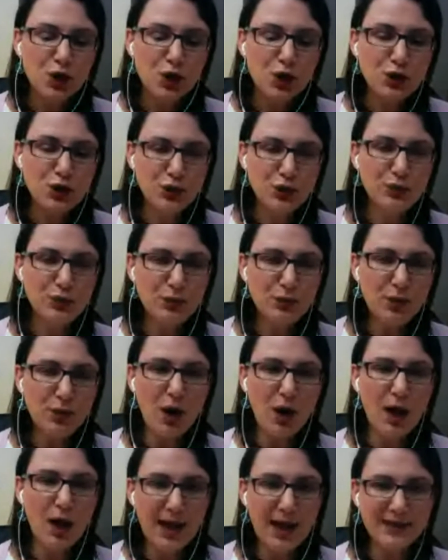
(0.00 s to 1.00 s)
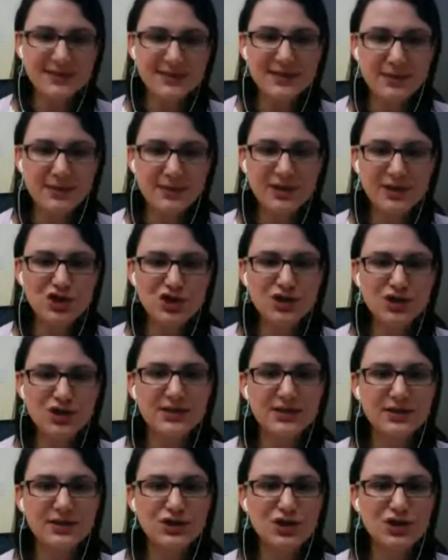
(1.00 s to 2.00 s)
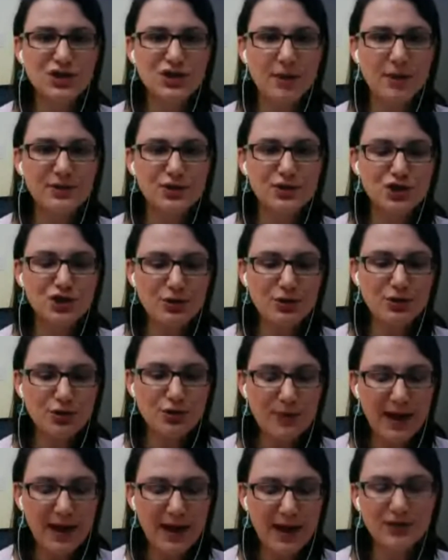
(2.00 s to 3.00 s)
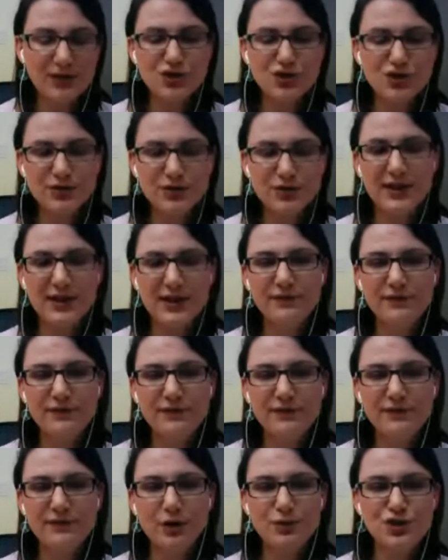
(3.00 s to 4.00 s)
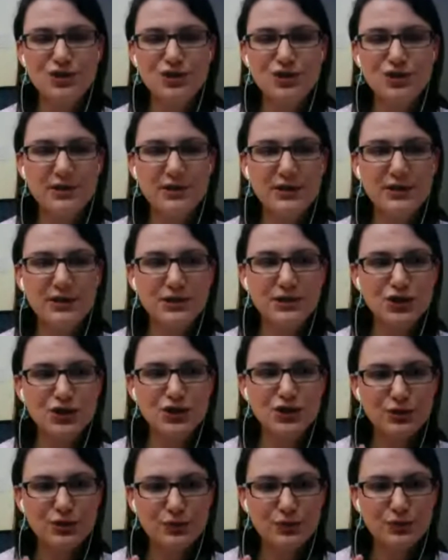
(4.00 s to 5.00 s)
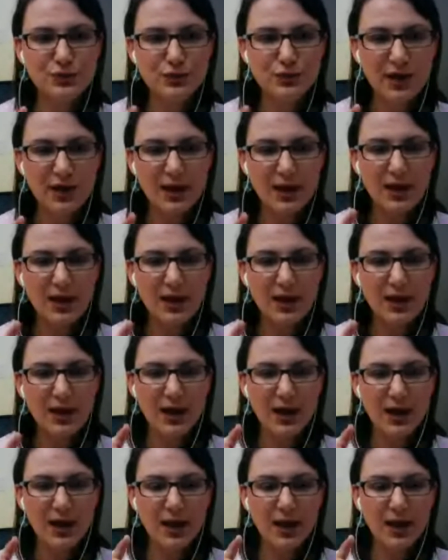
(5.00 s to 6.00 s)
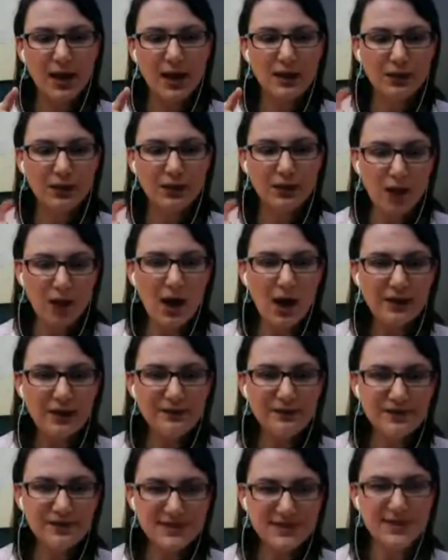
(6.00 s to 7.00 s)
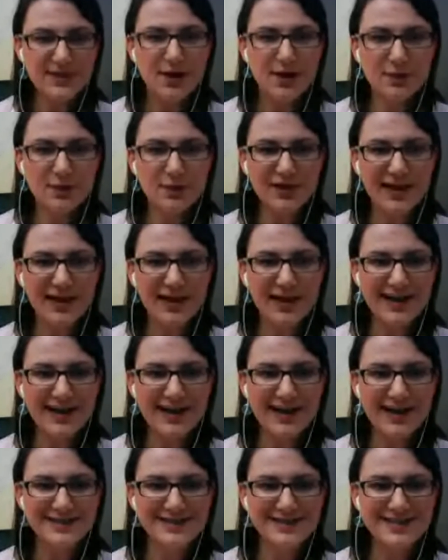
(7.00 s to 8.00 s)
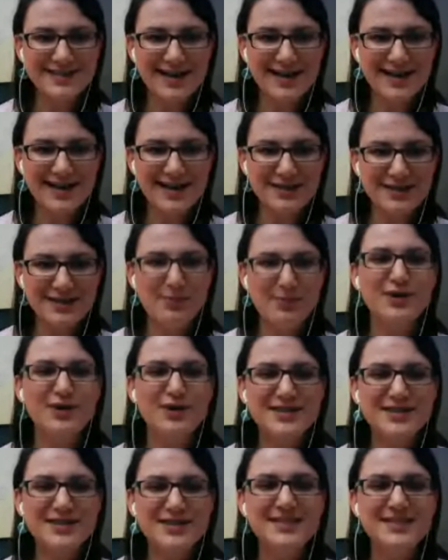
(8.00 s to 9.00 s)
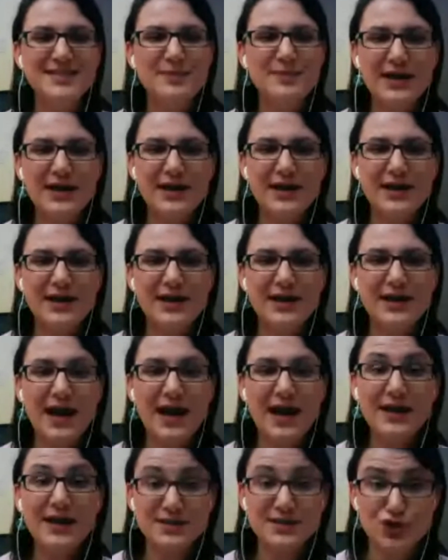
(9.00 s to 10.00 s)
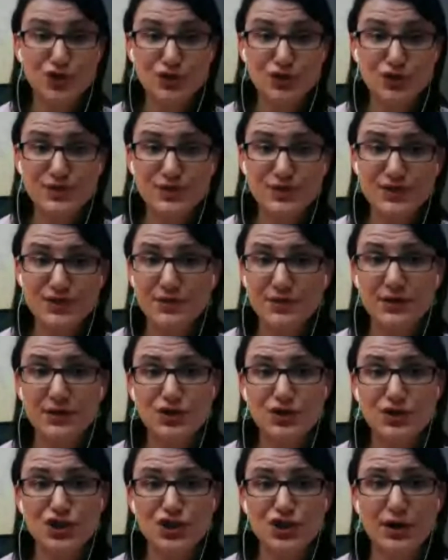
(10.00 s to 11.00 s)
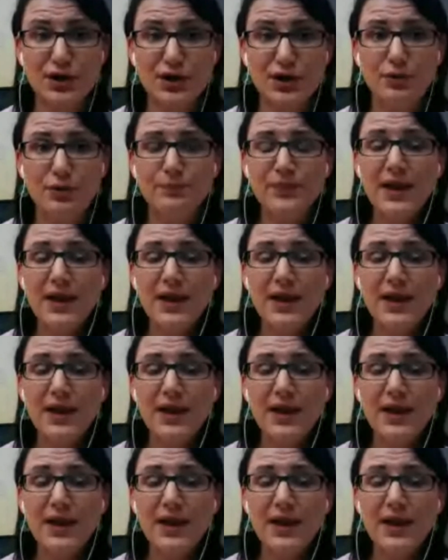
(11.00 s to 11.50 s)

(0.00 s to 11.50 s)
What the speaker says: you, as I mentioned at the top of the show, you actually have the opportunity to live simulcast and to participate as a producer in this show